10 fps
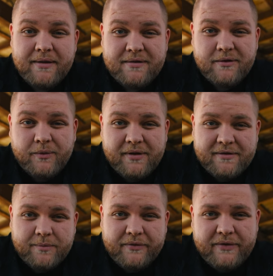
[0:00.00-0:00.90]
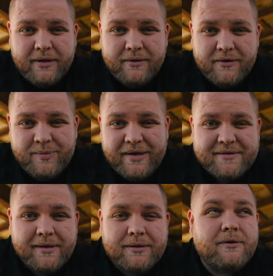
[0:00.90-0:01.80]
this is a really simple video. Just
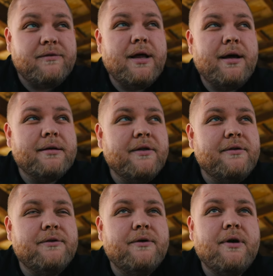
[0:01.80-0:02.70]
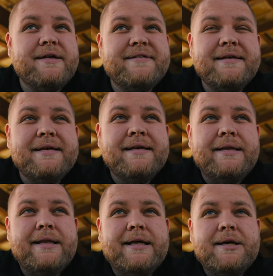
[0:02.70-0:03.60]
basically a little vlog, nothing too crazy.
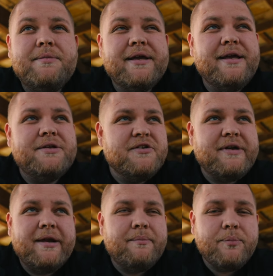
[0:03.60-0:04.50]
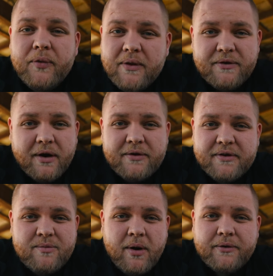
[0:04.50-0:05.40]
Again, just kind of putting this
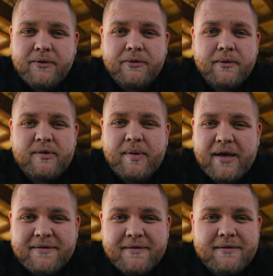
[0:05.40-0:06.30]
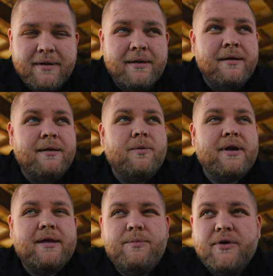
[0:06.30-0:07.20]
R6 Mark II through its paces.
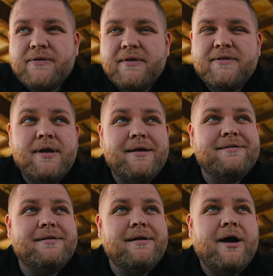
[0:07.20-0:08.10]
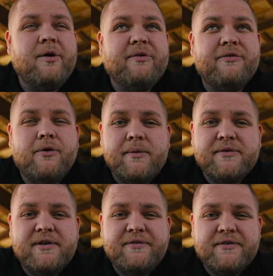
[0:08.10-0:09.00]
Want to keep using this thing, seeing how it performs
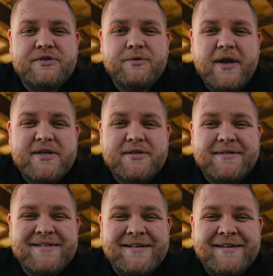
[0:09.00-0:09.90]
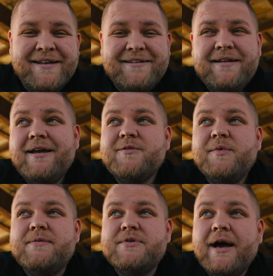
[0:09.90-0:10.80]
in different situations. Today has
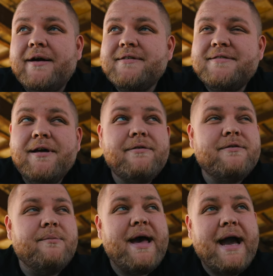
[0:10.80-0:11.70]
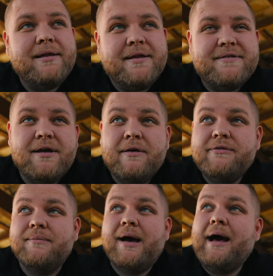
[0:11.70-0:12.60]
been some challenging stuff, some backlit stuff,
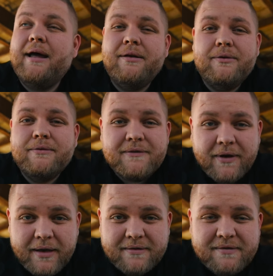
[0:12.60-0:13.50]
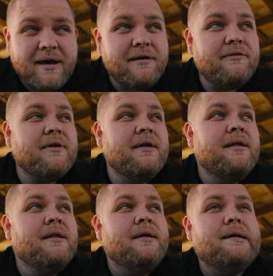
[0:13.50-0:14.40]
some high noon sun stuff.
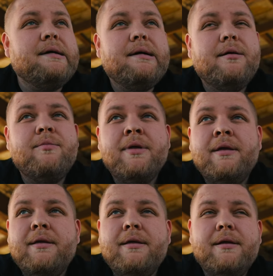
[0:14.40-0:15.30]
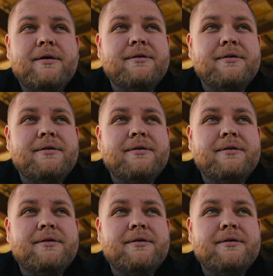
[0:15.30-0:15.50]
You know,